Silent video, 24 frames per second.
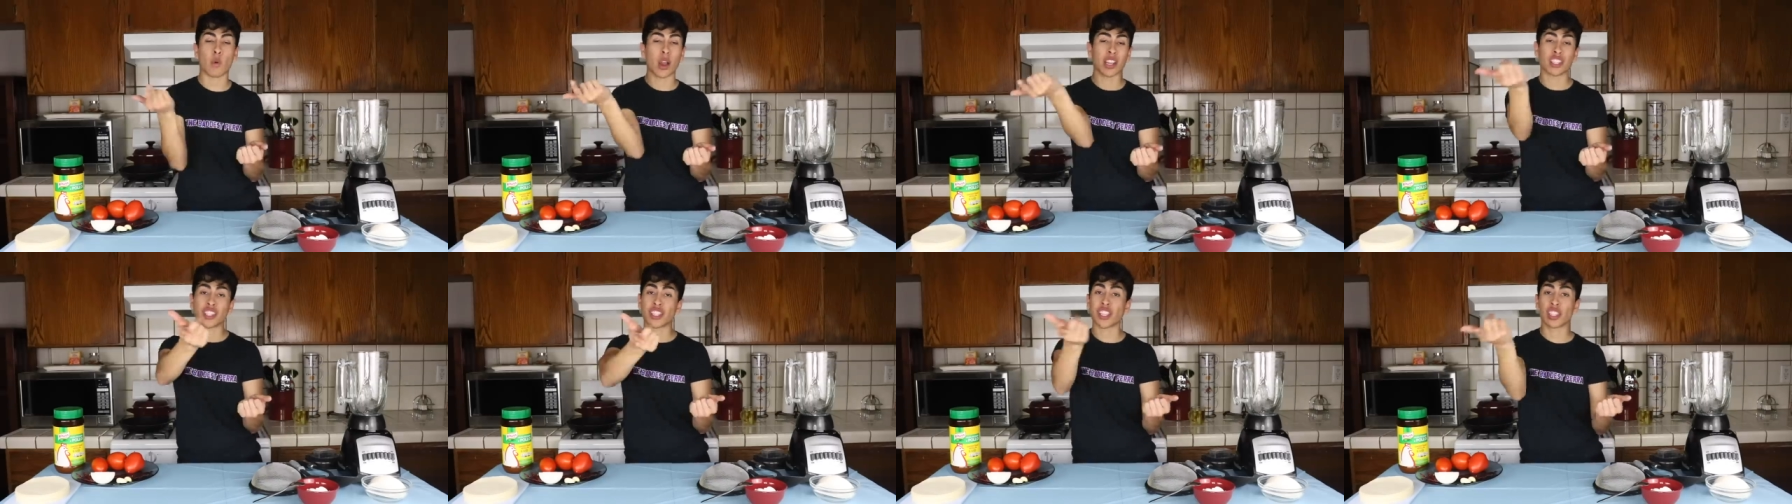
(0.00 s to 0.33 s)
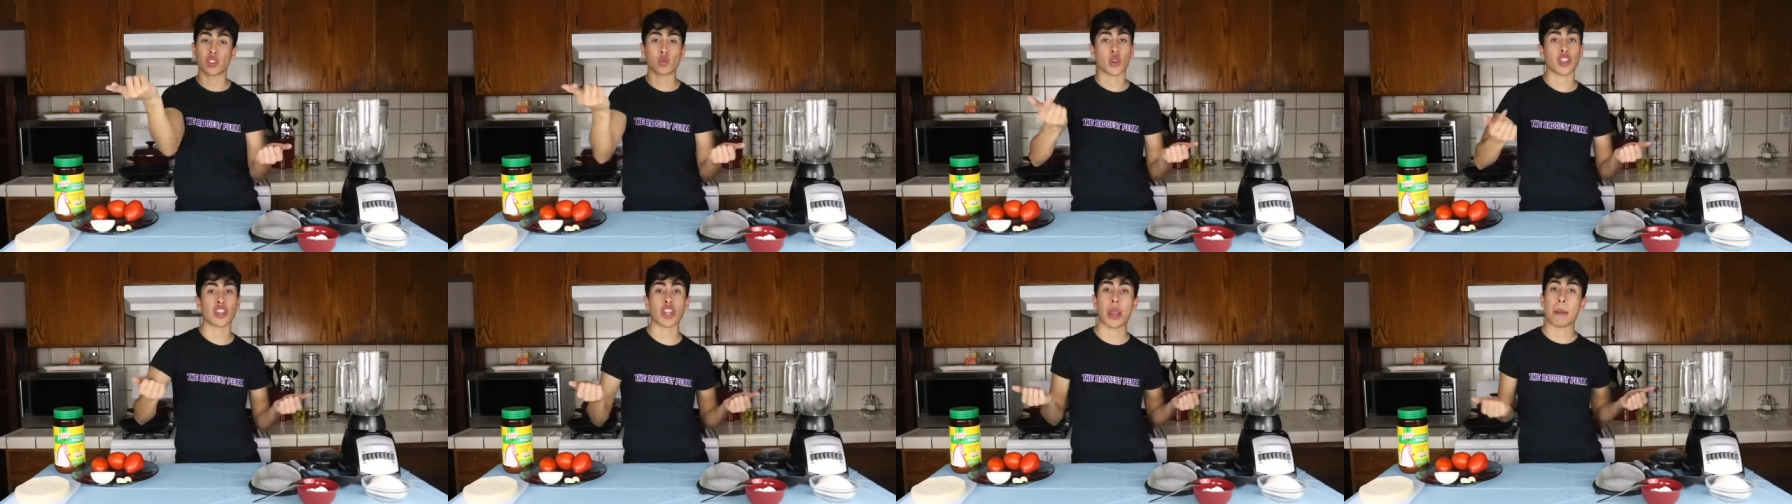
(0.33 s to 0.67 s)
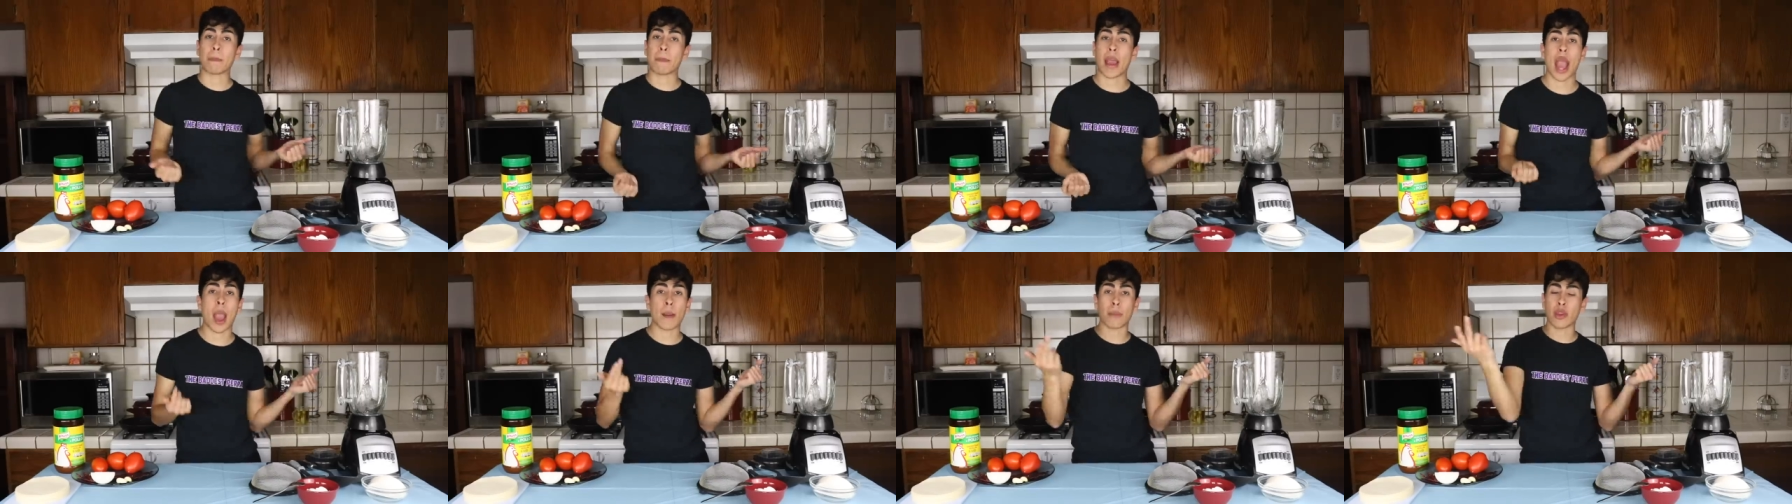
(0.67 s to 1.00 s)
Watch this with
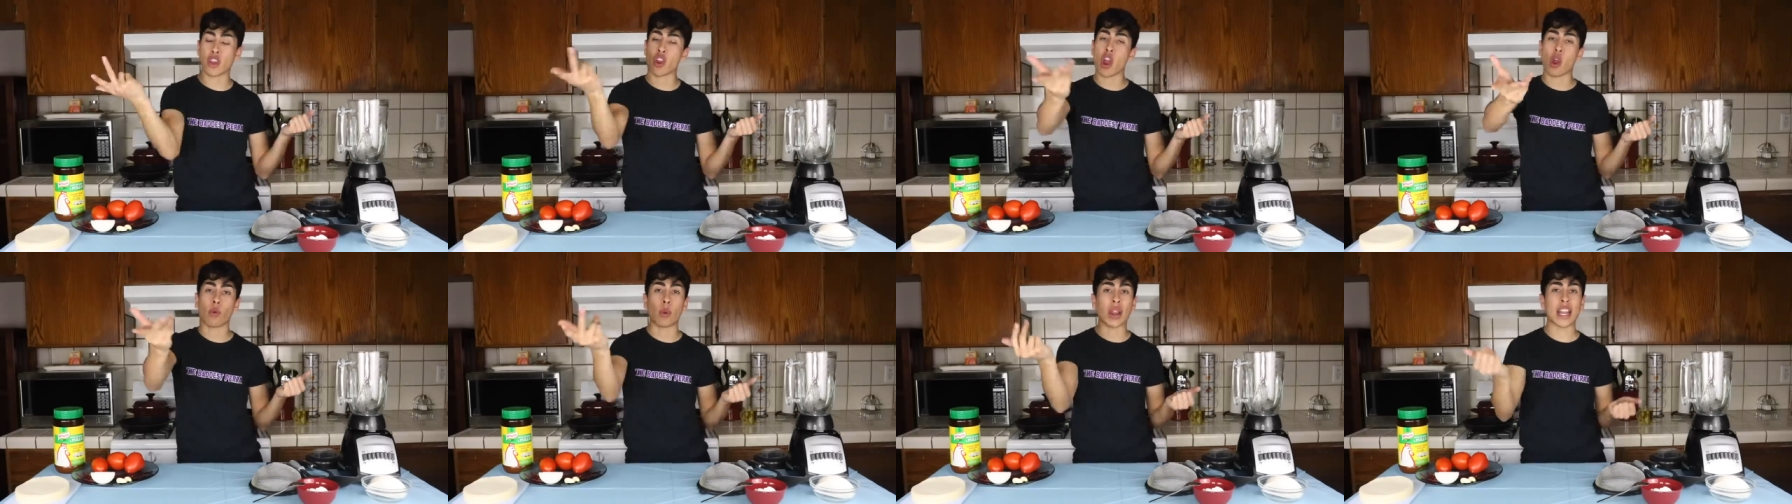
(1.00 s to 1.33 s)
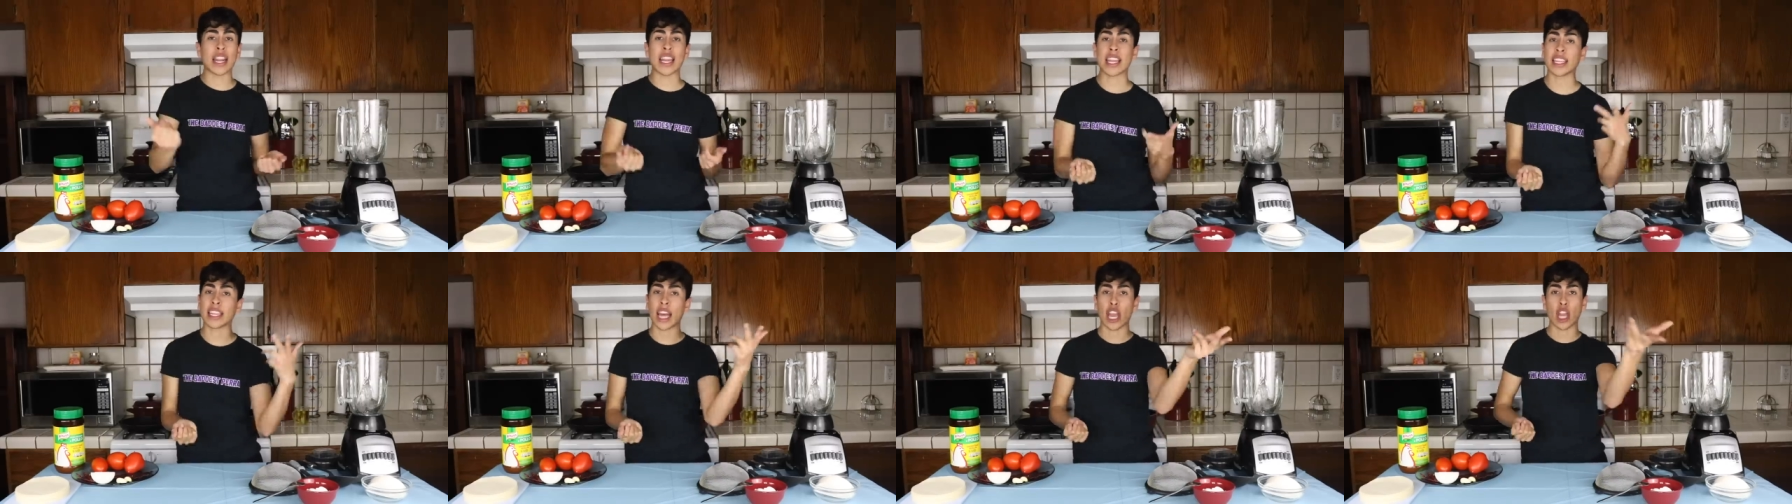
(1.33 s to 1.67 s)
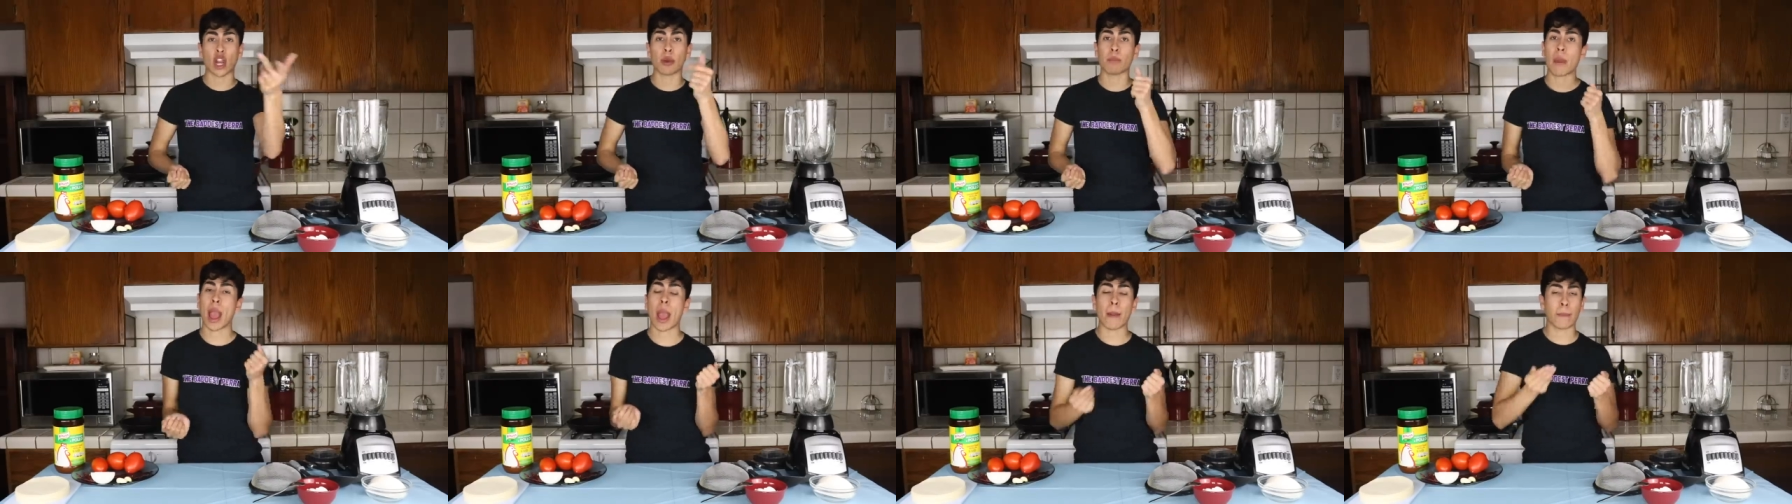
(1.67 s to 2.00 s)
your mommy, your abuelita,
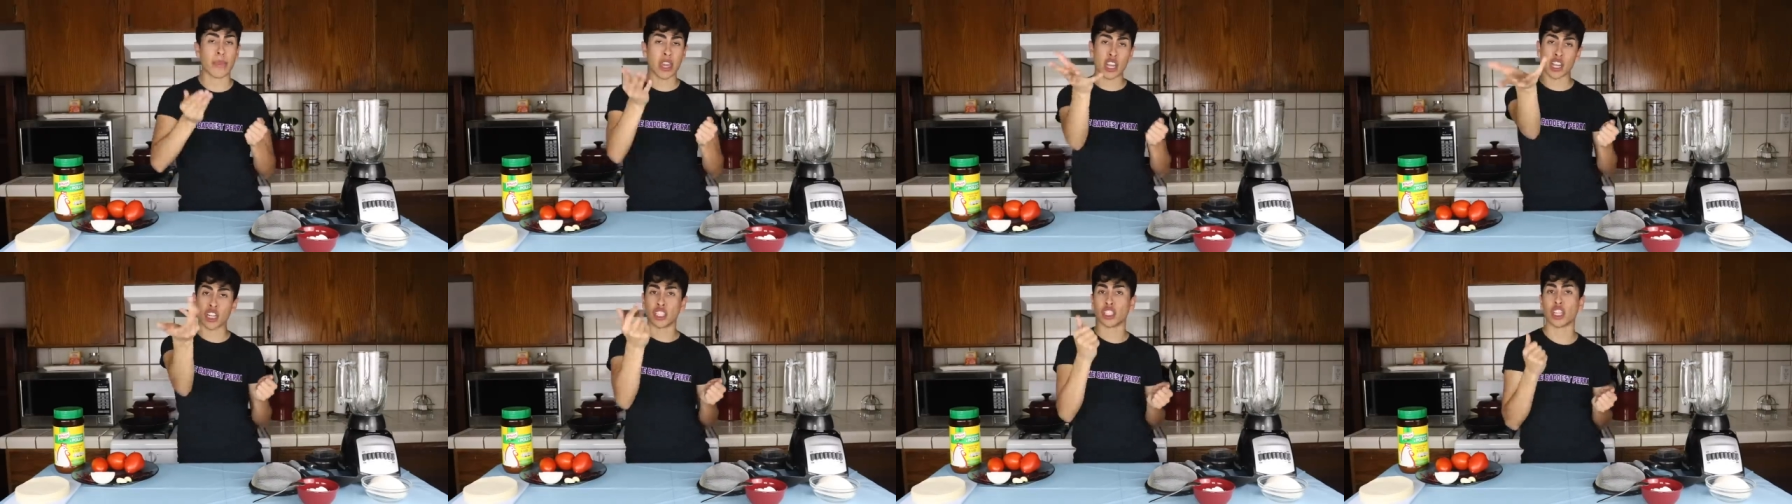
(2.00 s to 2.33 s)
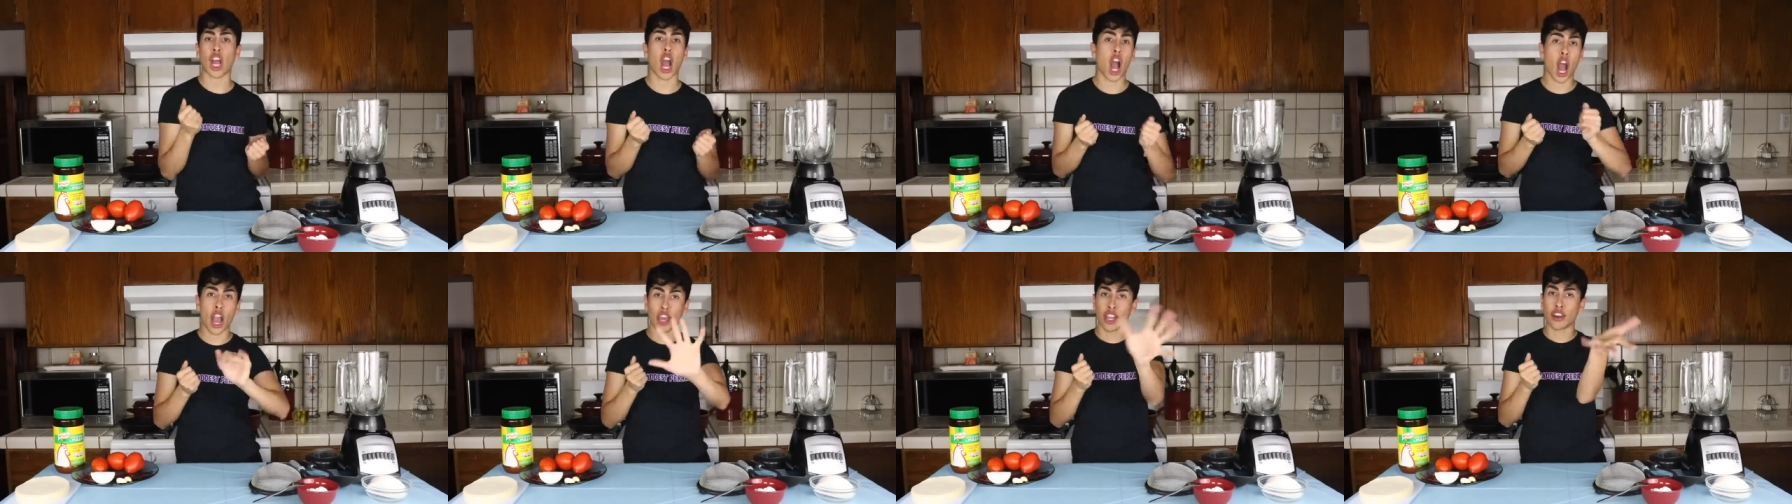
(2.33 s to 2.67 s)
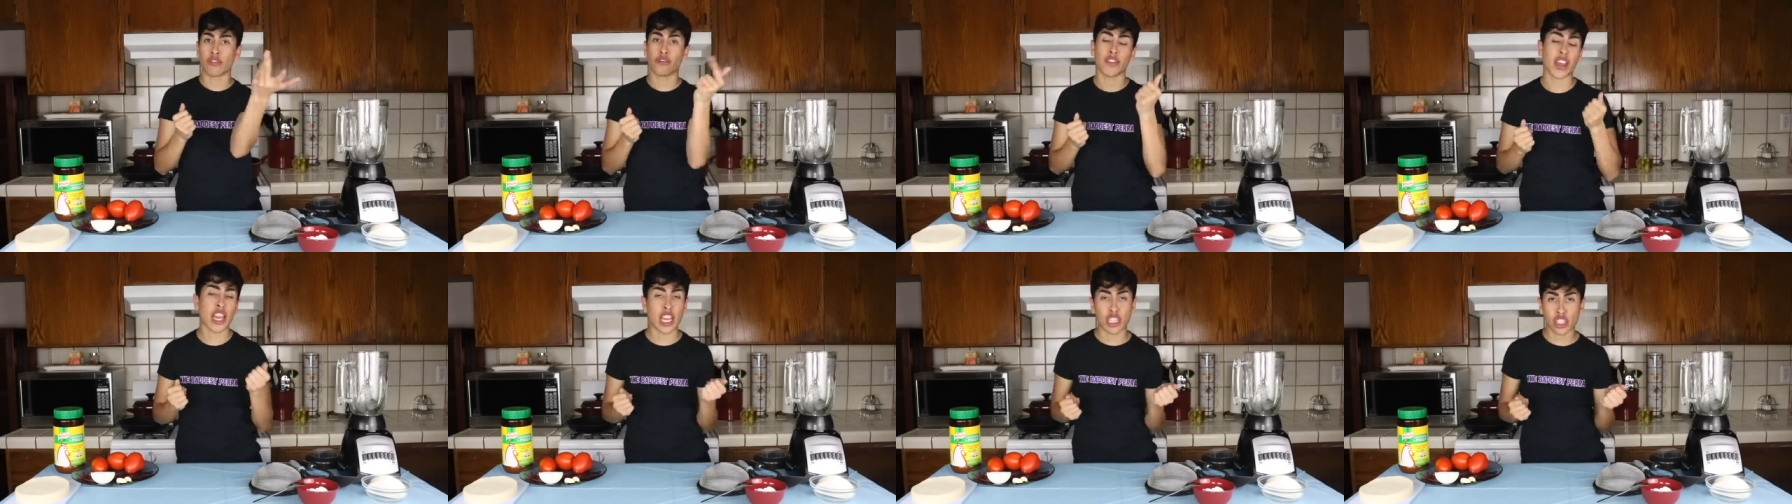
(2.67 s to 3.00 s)
your papi, your dog,
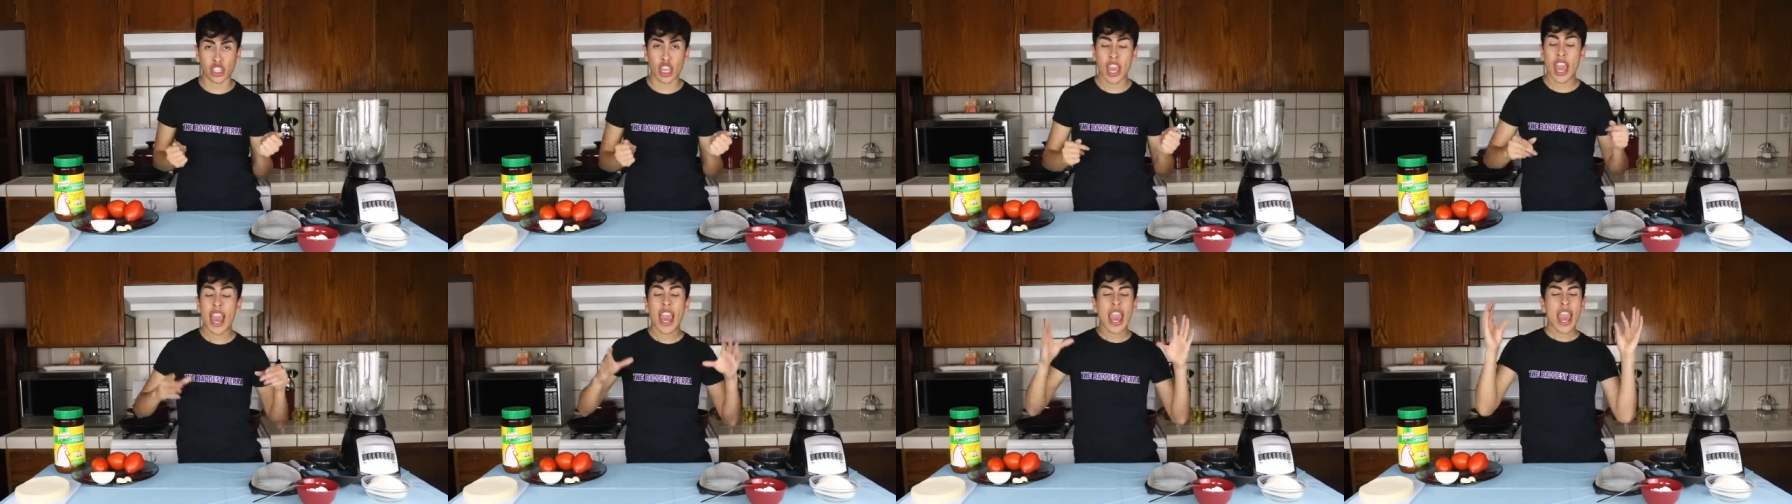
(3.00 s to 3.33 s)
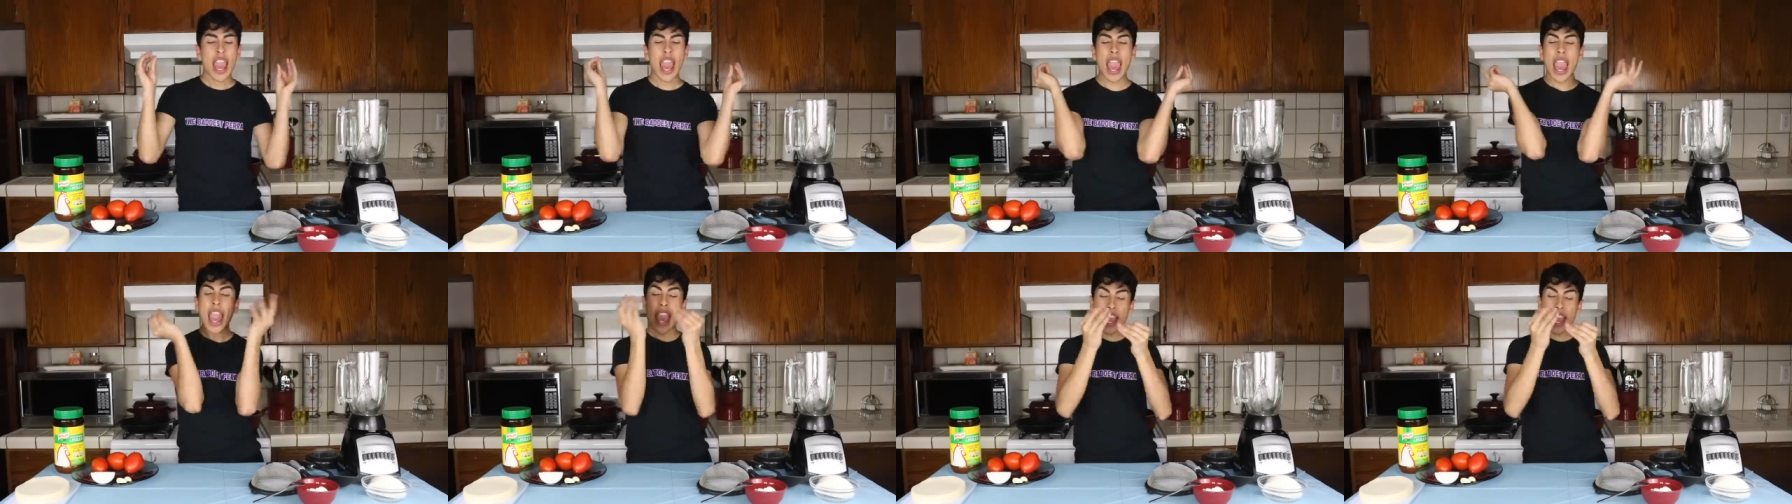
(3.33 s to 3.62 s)
your fish,